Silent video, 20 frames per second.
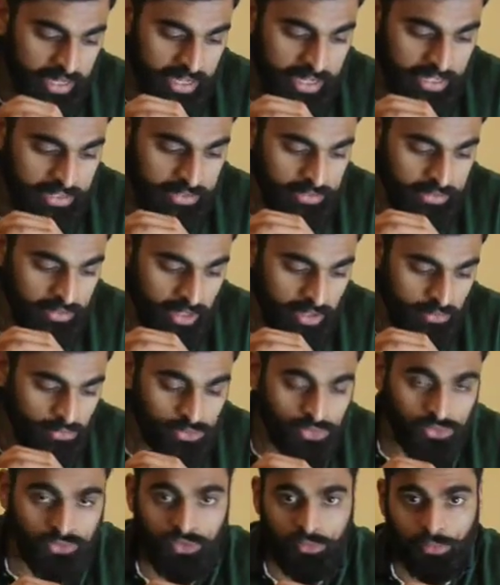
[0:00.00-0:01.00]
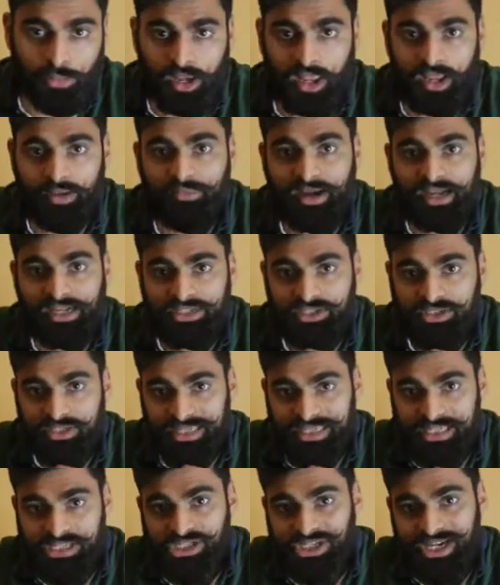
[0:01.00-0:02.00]
and I will reply back to
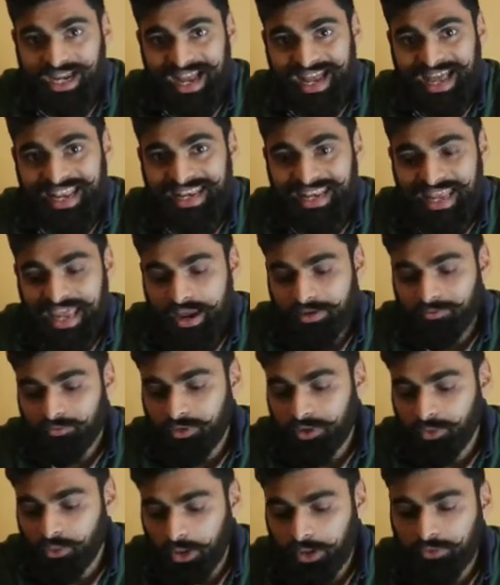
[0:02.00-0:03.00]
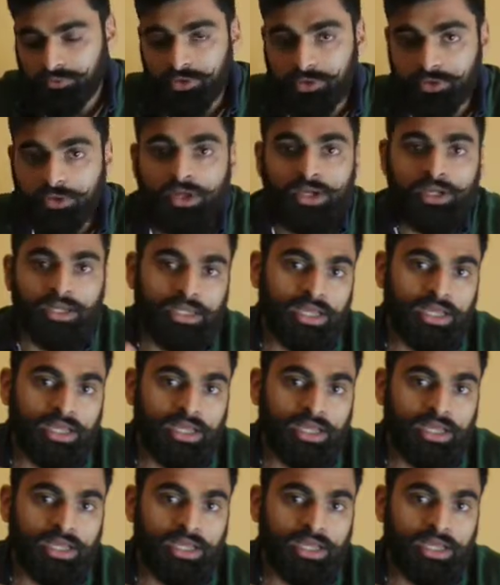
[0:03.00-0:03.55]
each and every one of you.